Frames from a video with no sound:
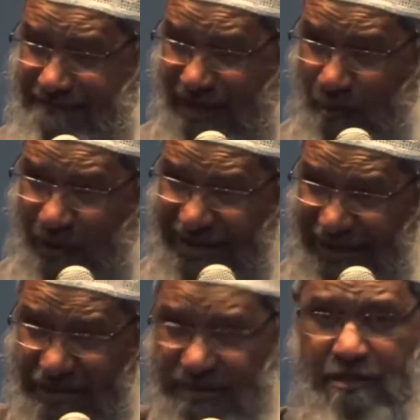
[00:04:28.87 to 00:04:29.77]
someone
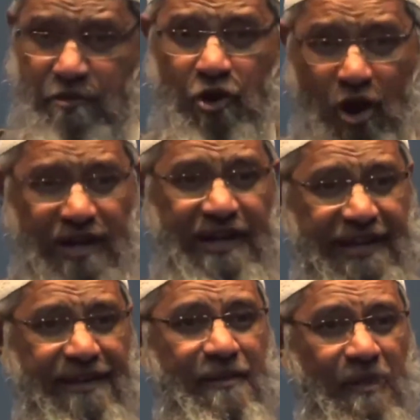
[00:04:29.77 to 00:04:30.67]
curses you
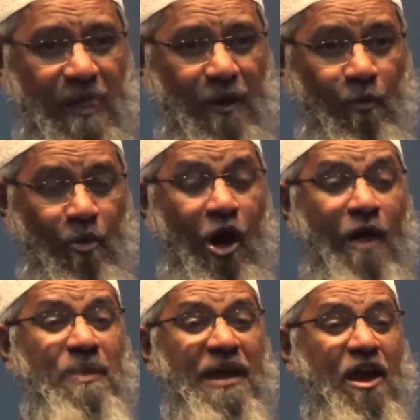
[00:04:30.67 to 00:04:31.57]
wrongly,
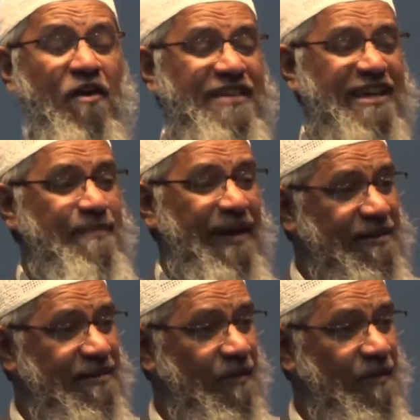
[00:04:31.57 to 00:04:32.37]
on the day of judgment,